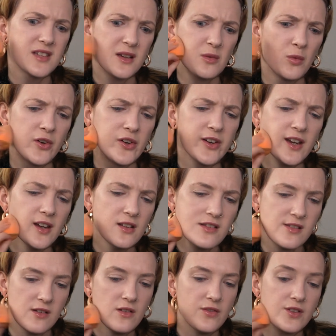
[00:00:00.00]
working and
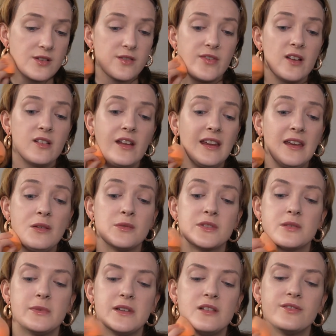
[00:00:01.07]
stuff because I felt like it was a
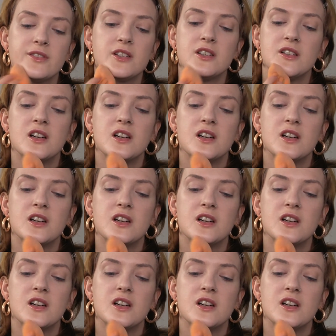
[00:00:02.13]
bit of a